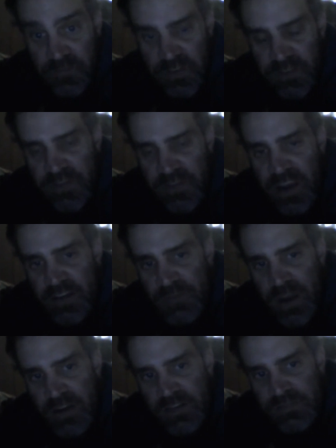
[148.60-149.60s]
The fact of
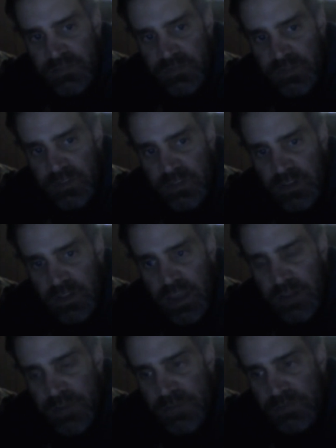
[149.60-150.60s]
the matter is, a
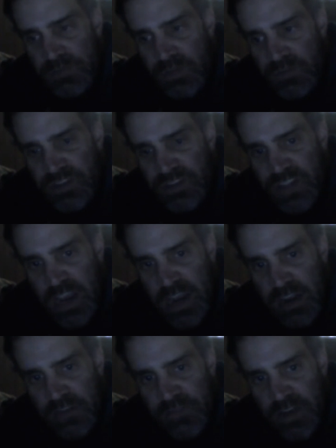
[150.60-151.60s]
lot of people don't stay
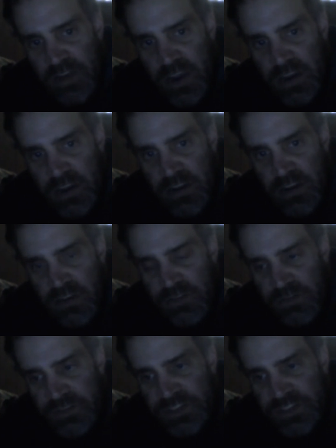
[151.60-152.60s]
in the fight,
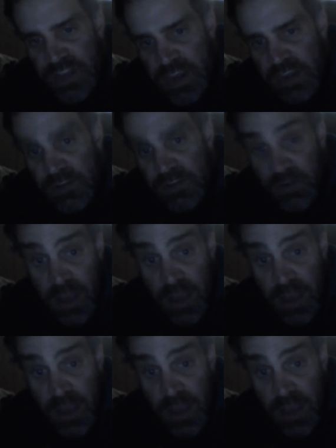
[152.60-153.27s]
don't stay into it.